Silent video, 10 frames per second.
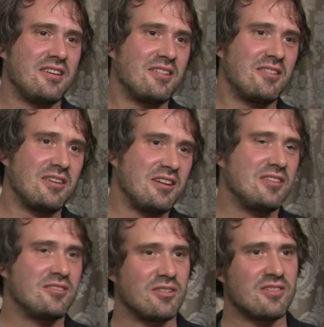
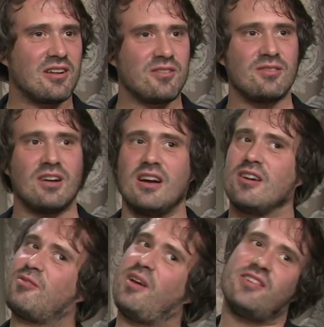editor tells you,
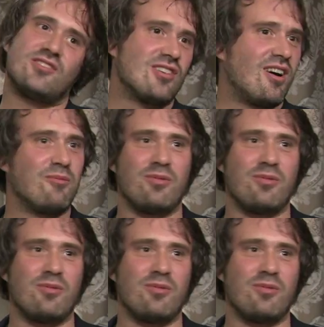great job,